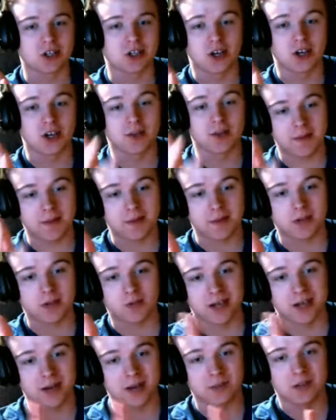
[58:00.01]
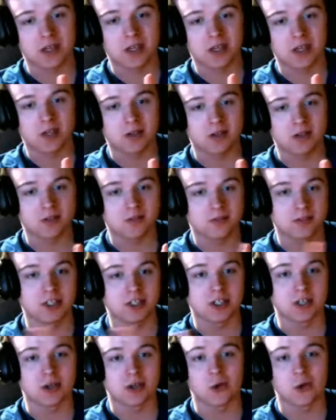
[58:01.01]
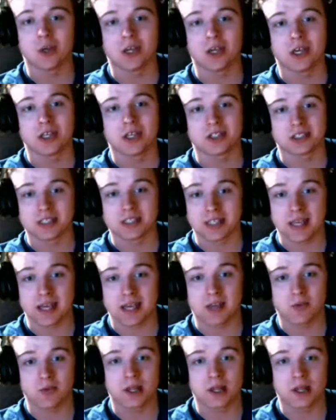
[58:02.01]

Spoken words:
in my opinion, would not be who he is today without.